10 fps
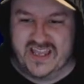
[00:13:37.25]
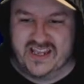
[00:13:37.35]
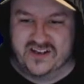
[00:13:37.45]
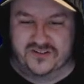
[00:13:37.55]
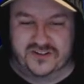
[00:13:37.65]

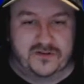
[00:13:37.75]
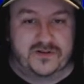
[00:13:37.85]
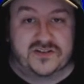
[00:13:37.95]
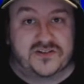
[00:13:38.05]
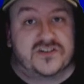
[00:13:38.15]
keen on
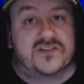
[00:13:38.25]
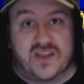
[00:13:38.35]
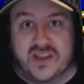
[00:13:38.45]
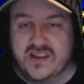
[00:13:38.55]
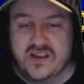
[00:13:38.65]
doing such a
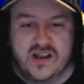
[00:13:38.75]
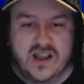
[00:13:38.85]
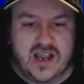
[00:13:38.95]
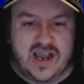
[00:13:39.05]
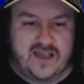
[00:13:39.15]
thing
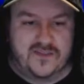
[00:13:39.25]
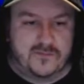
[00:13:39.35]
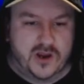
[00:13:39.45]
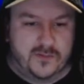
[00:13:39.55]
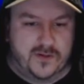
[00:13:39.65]
at the
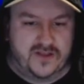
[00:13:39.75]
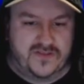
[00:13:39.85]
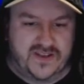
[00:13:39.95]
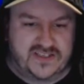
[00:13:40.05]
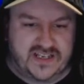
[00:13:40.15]
moment. I
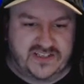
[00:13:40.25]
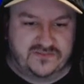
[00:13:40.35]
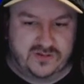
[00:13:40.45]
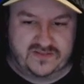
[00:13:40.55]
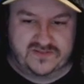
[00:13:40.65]
think it's a case
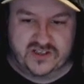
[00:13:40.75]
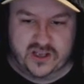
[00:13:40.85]
of we'll have to